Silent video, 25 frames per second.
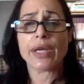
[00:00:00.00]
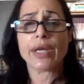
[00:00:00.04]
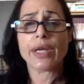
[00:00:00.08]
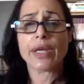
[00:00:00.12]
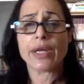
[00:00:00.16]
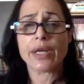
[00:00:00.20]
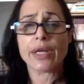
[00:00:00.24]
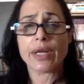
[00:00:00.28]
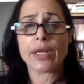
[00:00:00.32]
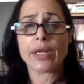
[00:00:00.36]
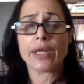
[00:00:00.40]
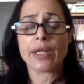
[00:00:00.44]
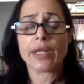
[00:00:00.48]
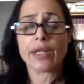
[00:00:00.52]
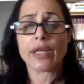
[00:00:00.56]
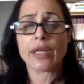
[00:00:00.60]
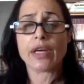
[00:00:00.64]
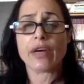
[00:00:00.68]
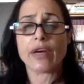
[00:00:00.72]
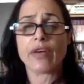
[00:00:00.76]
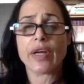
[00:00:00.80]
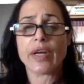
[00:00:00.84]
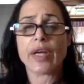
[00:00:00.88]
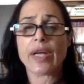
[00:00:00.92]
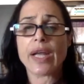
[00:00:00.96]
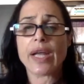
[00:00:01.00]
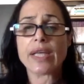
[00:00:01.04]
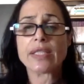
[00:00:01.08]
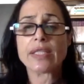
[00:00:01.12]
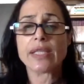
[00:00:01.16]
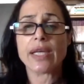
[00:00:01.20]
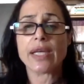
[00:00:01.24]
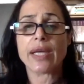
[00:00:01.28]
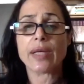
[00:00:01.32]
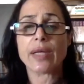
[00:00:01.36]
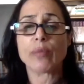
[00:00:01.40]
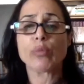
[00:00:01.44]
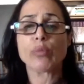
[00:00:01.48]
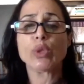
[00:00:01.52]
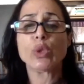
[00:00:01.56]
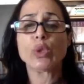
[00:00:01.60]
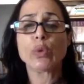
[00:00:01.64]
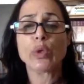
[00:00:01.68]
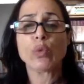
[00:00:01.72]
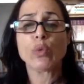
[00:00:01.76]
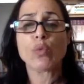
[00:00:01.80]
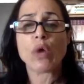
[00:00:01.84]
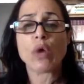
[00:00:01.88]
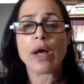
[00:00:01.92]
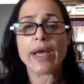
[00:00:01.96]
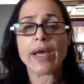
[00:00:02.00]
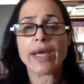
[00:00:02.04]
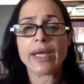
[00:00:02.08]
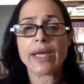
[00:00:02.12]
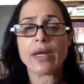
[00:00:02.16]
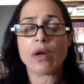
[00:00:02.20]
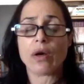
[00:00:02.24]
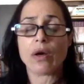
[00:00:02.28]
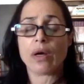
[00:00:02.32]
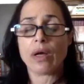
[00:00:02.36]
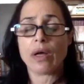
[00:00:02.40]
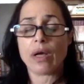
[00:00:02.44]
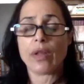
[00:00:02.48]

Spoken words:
in the current Knesset, Blue and White,